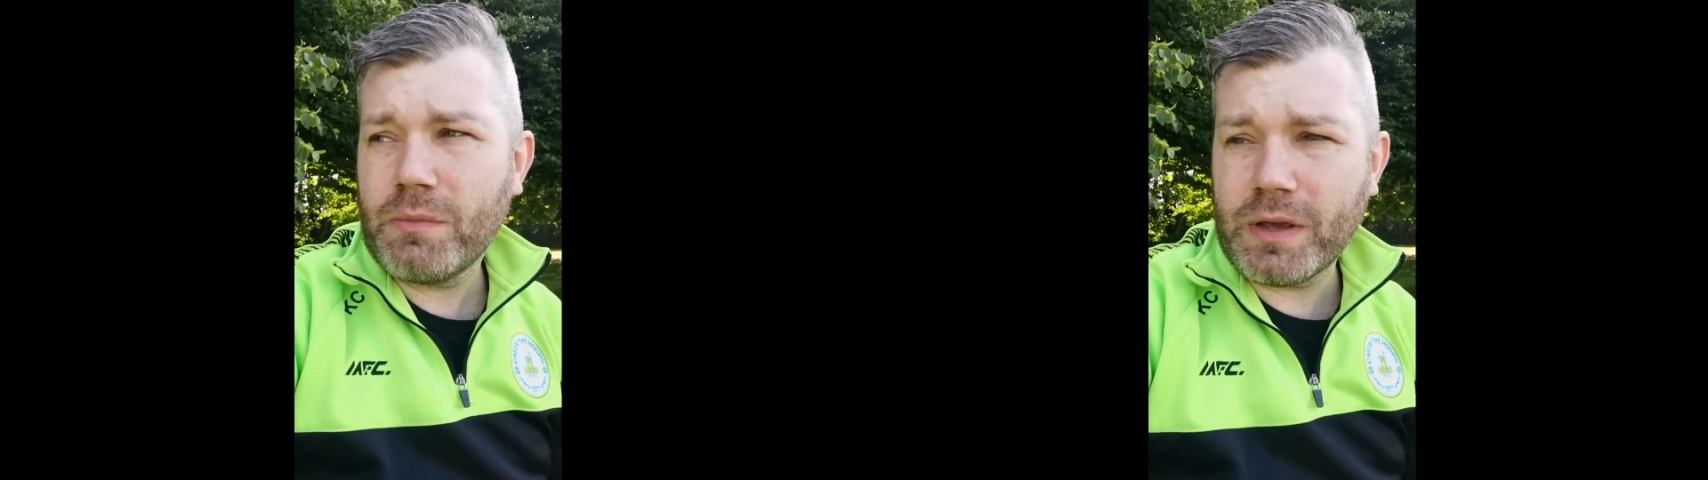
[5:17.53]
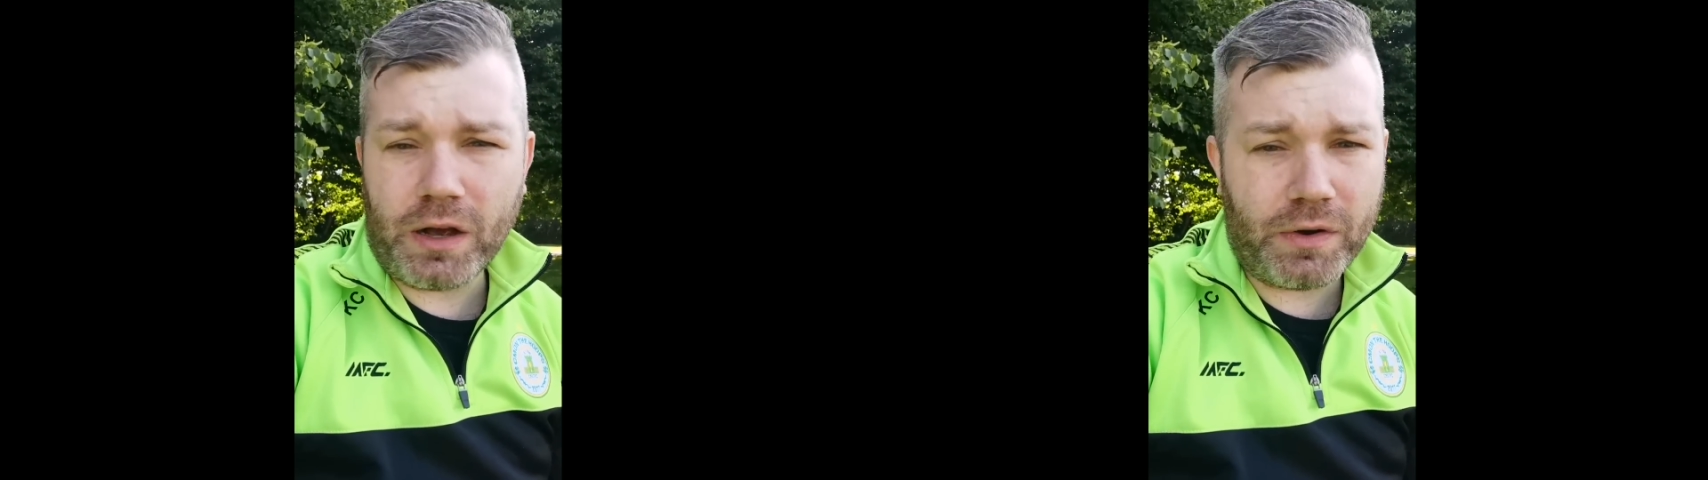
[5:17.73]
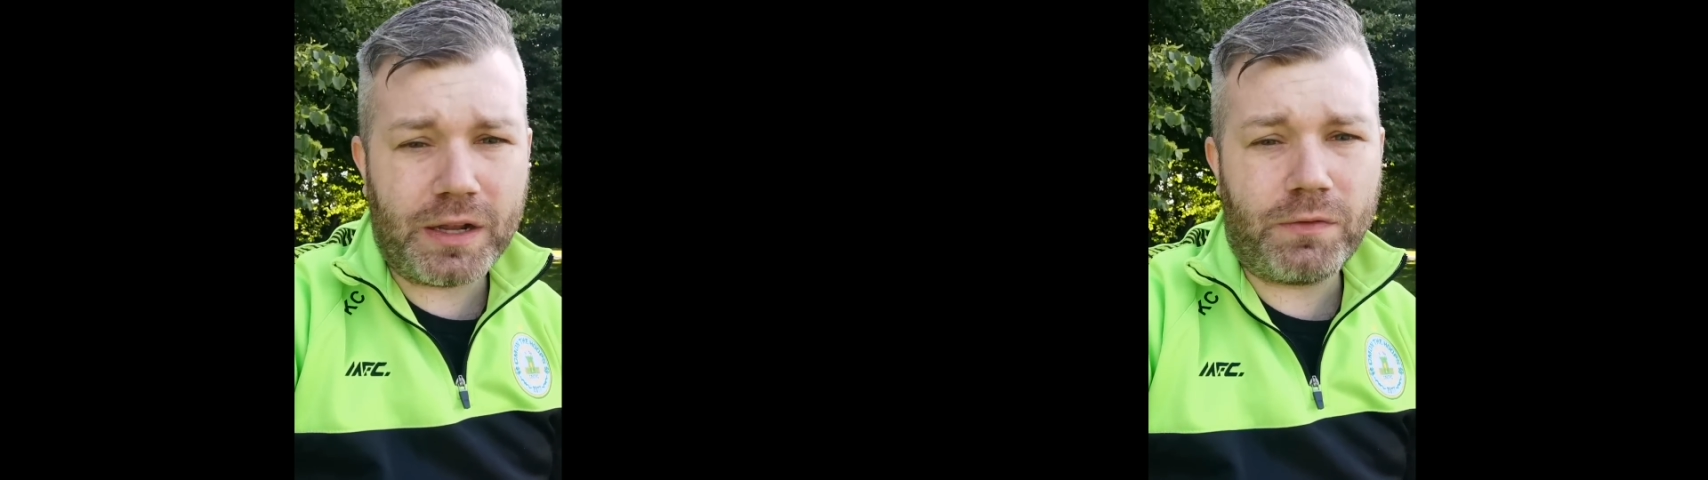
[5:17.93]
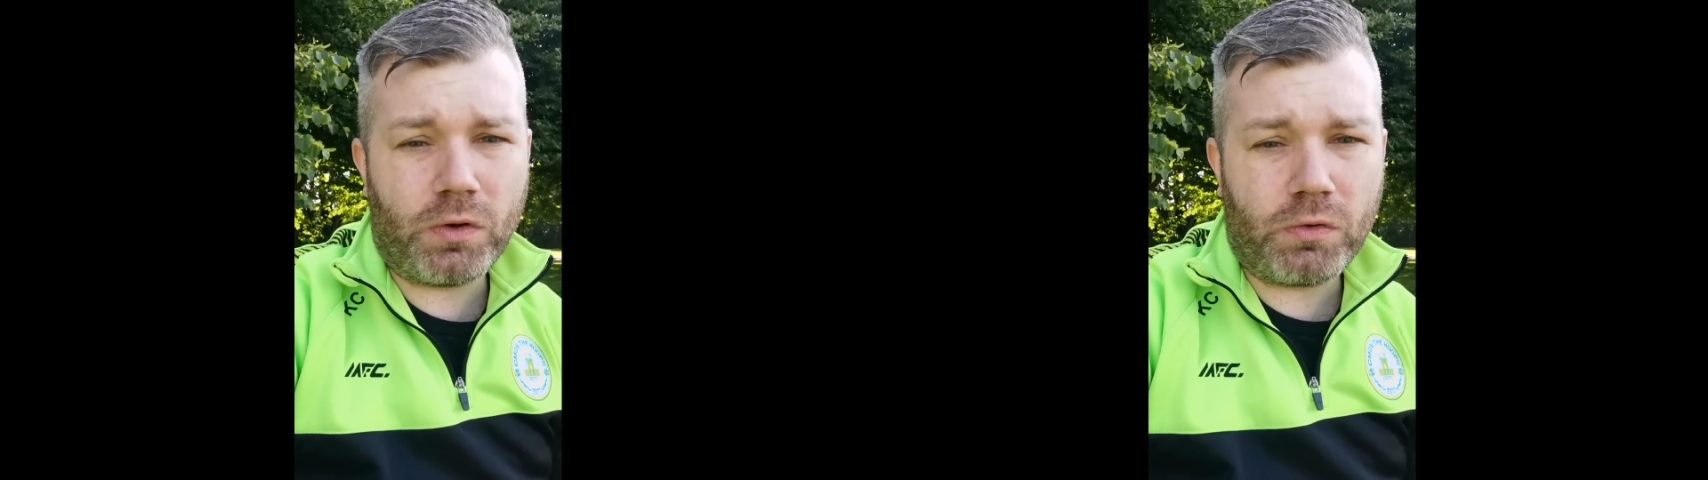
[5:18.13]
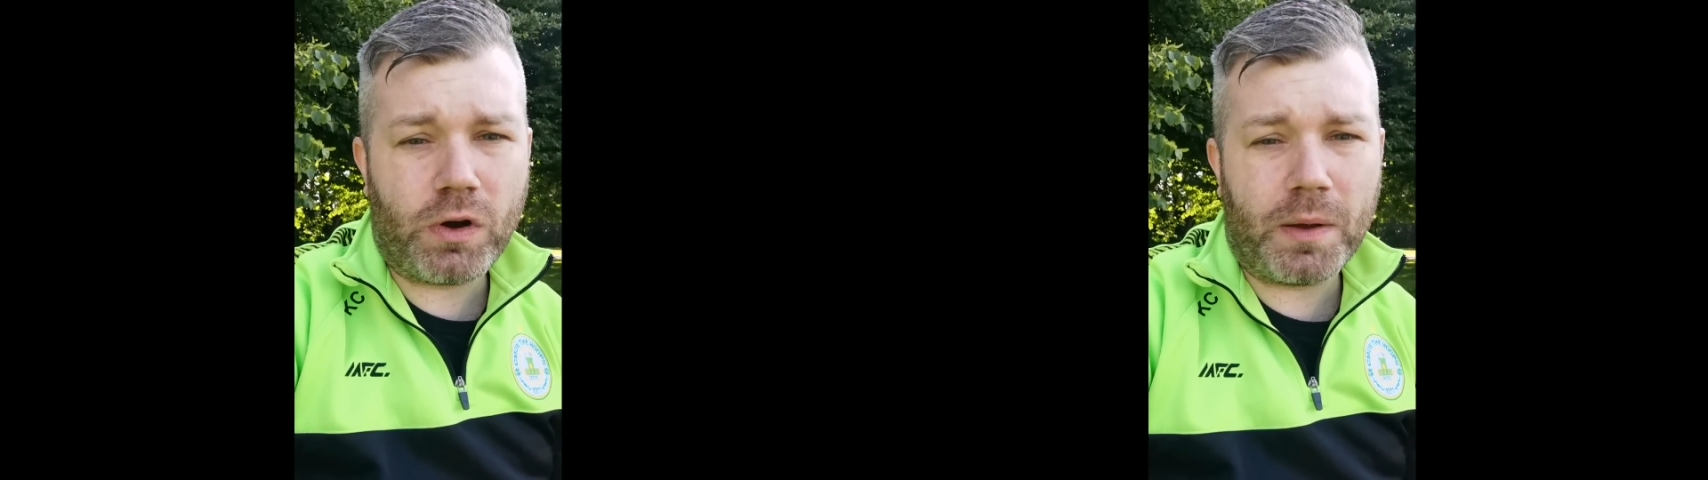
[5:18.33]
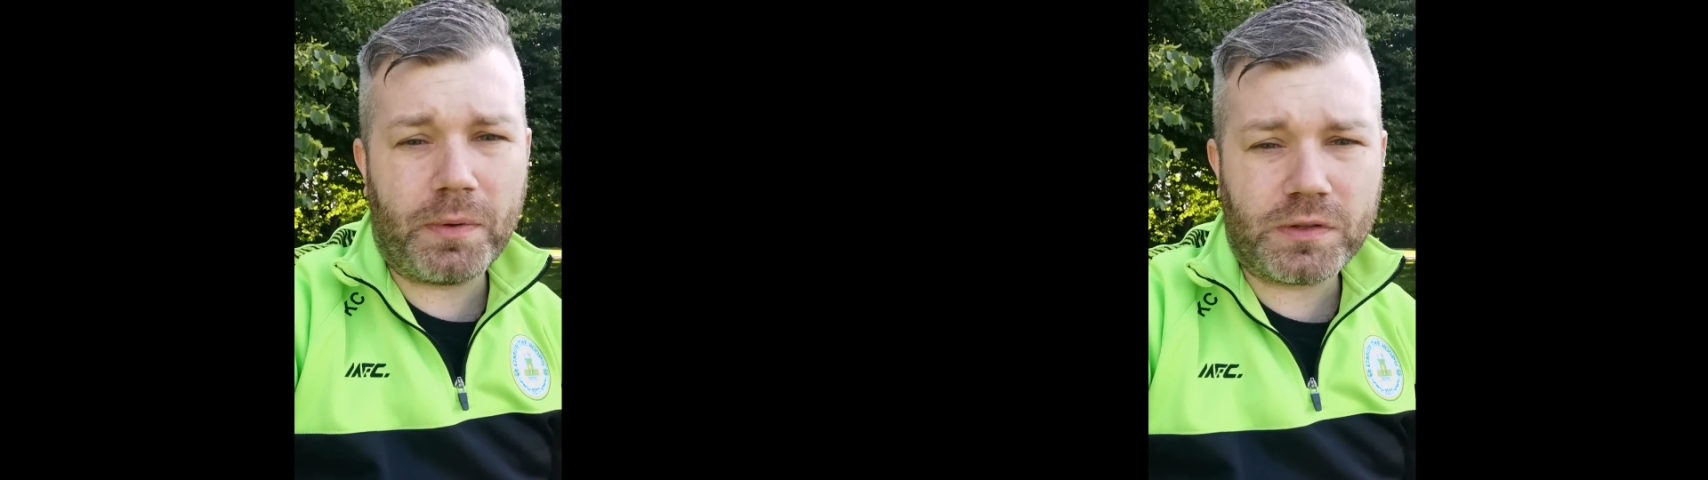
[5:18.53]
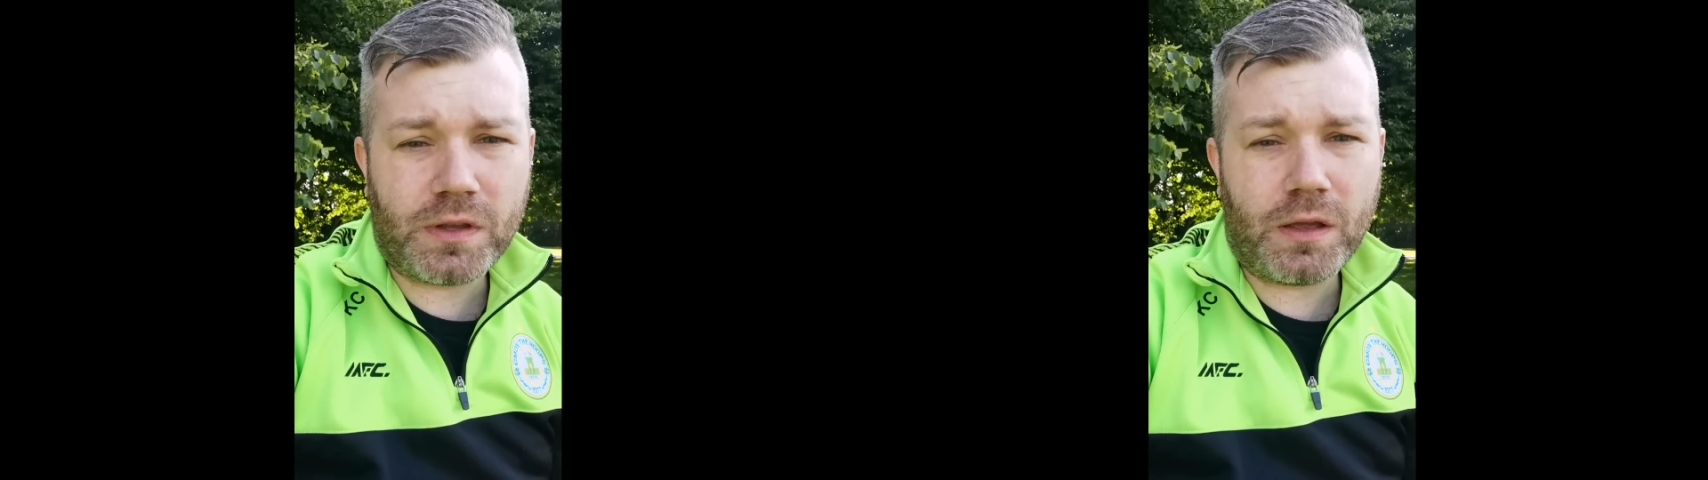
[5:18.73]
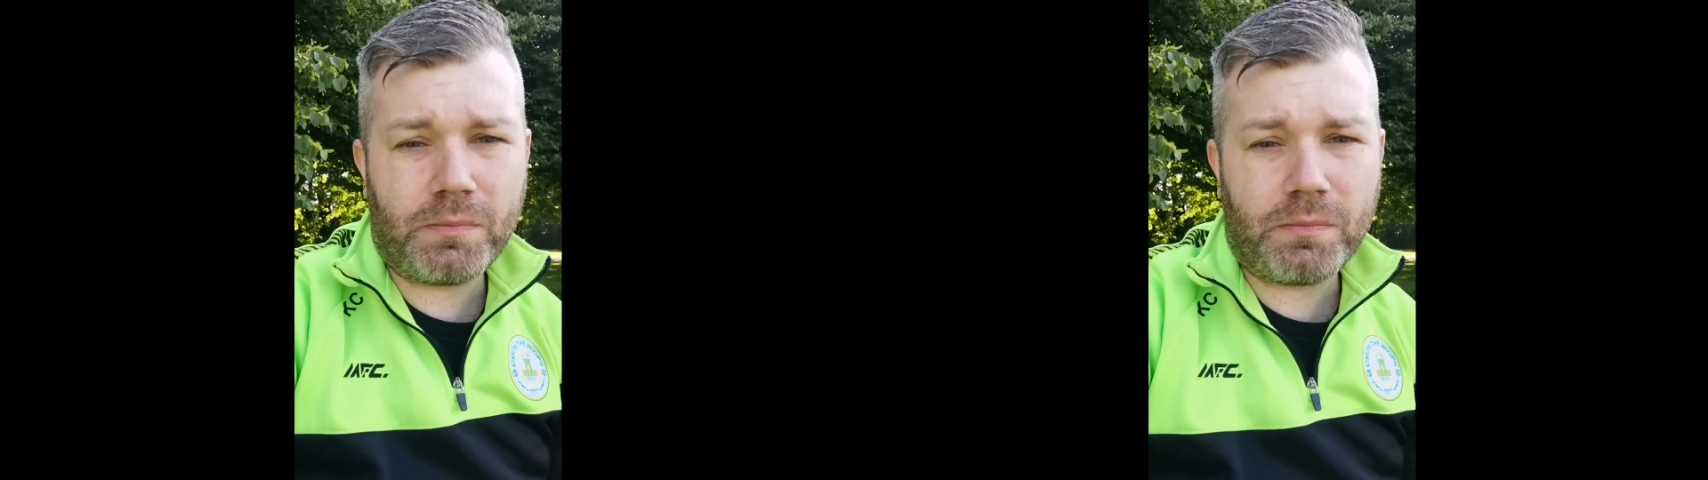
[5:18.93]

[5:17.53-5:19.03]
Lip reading: We already have a good crop of